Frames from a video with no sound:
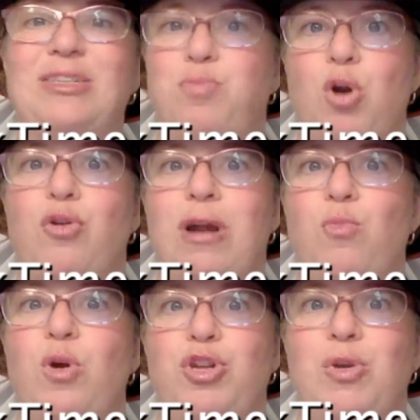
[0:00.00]
a program
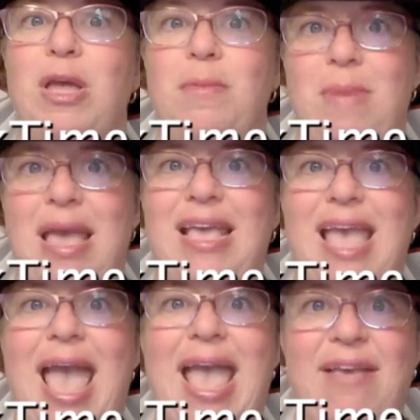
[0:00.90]
where you can make
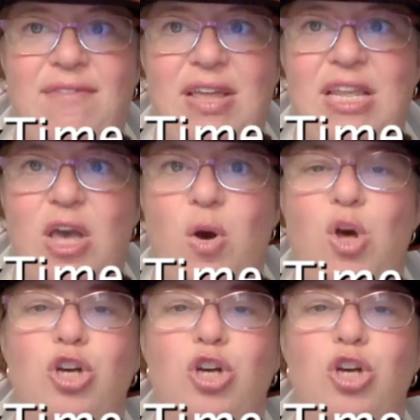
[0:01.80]
a video.